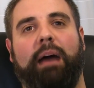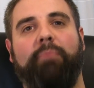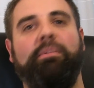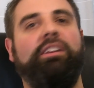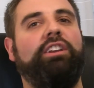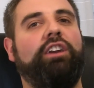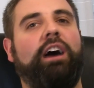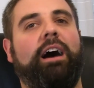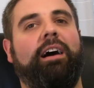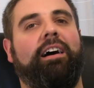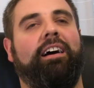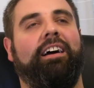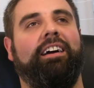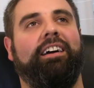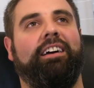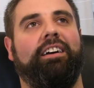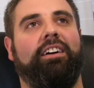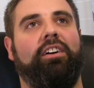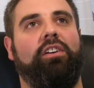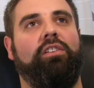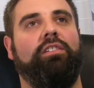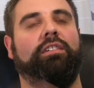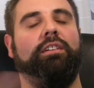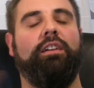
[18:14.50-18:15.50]
I mean,
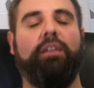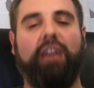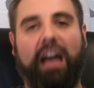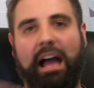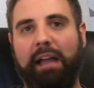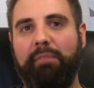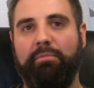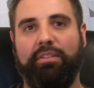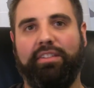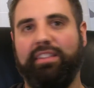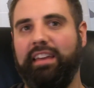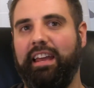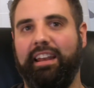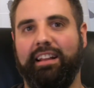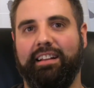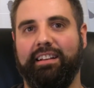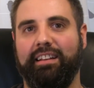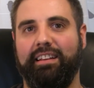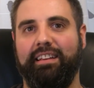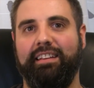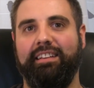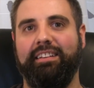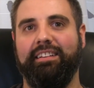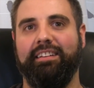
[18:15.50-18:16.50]

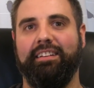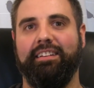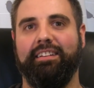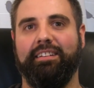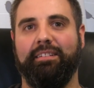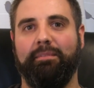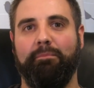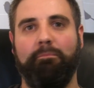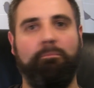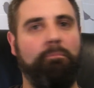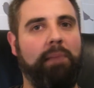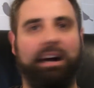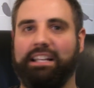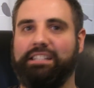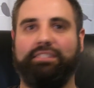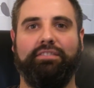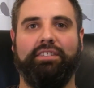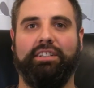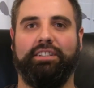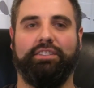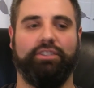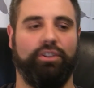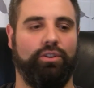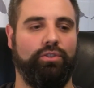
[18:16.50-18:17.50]
hypothetically,
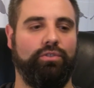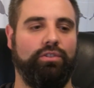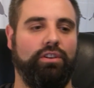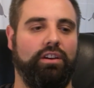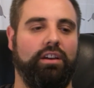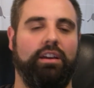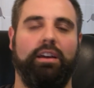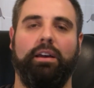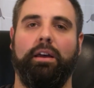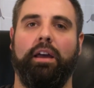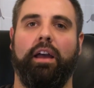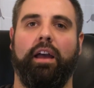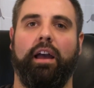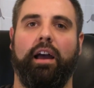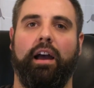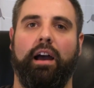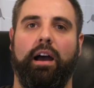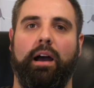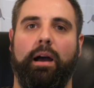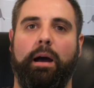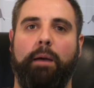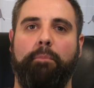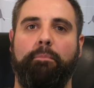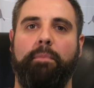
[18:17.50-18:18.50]
massively so.
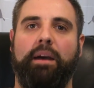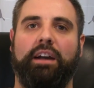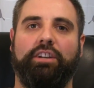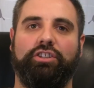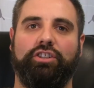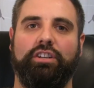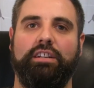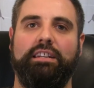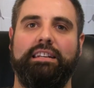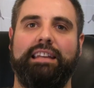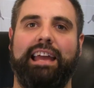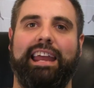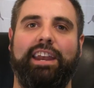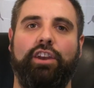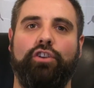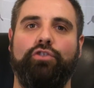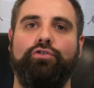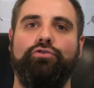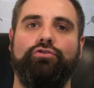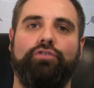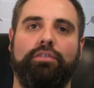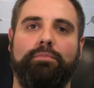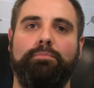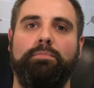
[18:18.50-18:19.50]
Imagine
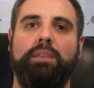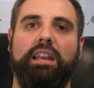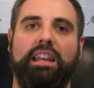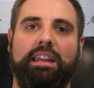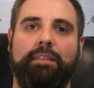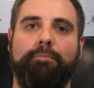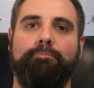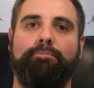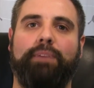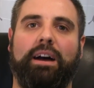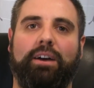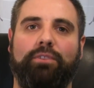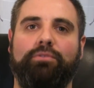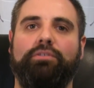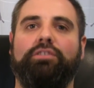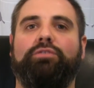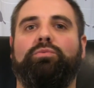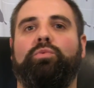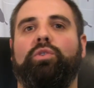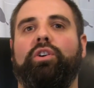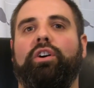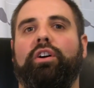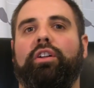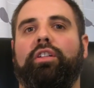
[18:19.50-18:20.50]
£900 million
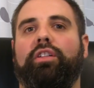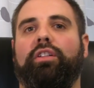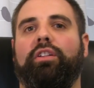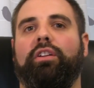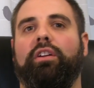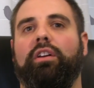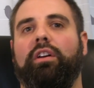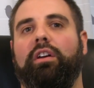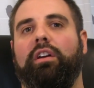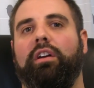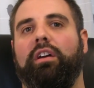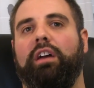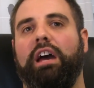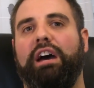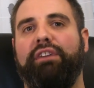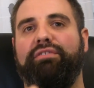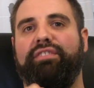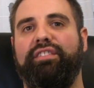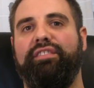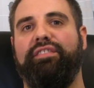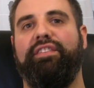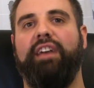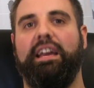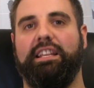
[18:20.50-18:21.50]
worth
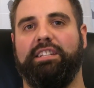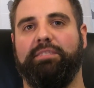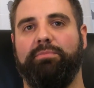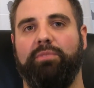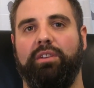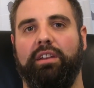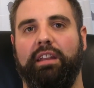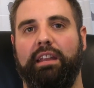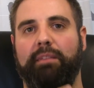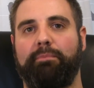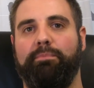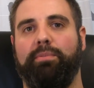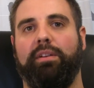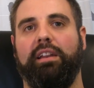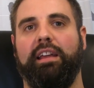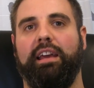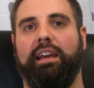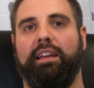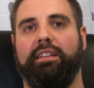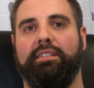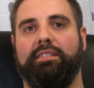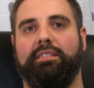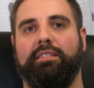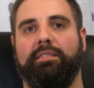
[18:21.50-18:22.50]
of investment in
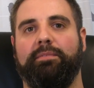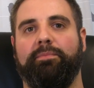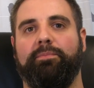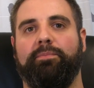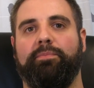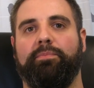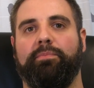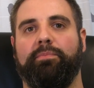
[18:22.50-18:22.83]
players,